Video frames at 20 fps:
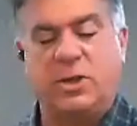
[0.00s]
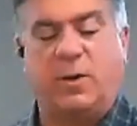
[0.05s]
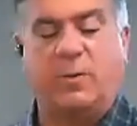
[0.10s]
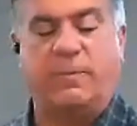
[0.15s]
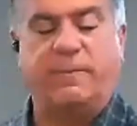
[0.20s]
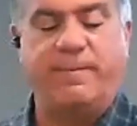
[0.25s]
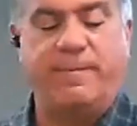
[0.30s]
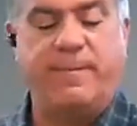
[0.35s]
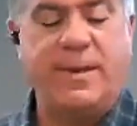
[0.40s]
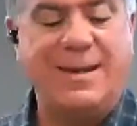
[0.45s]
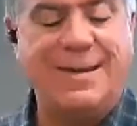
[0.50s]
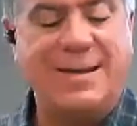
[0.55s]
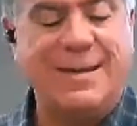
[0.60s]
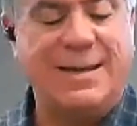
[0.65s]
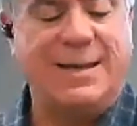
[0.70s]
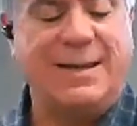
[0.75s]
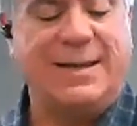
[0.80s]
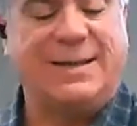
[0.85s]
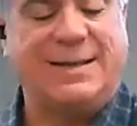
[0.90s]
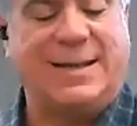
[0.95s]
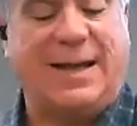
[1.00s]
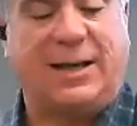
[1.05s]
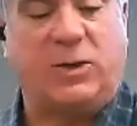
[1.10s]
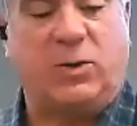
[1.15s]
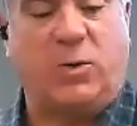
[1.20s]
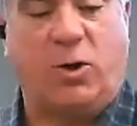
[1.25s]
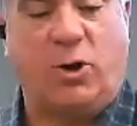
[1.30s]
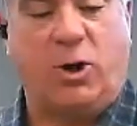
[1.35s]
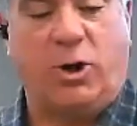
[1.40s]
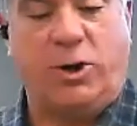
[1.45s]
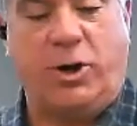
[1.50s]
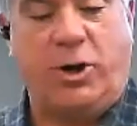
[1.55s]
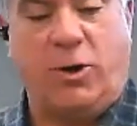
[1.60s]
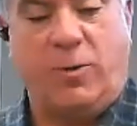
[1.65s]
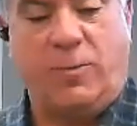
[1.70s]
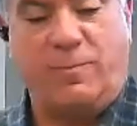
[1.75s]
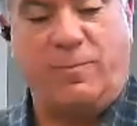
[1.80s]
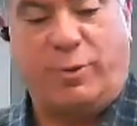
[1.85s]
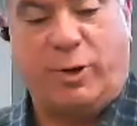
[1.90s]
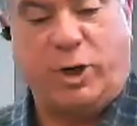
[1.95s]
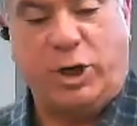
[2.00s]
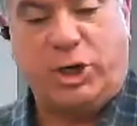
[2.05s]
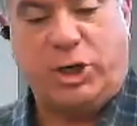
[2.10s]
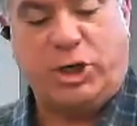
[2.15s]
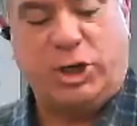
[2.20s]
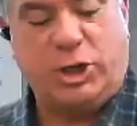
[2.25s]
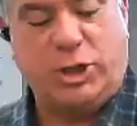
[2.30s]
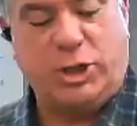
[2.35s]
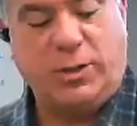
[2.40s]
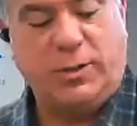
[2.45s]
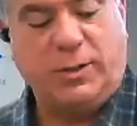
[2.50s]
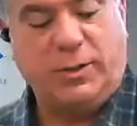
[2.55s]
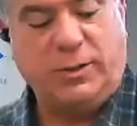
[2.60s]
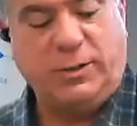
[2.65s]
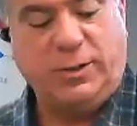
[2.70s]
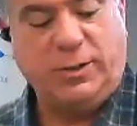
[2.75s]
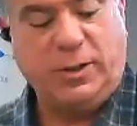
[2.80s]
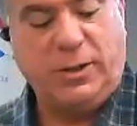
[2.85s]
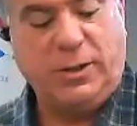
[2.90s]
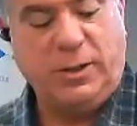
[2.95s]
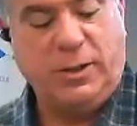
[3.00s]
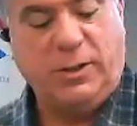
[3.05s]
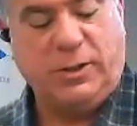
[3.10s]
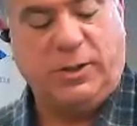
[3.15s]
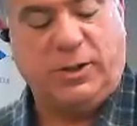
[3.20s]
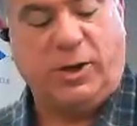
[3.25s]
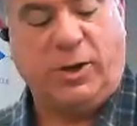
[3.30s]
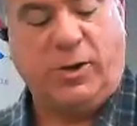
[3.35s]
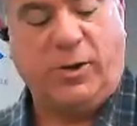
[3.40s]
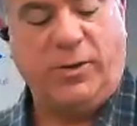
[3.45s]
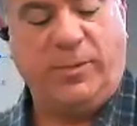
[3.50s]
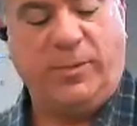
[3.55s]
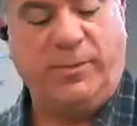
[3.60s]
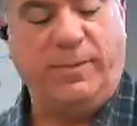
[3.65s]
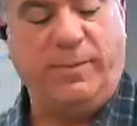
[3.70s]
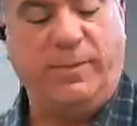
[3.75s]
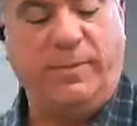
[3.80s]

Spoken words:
So, quarter turn, push, turn.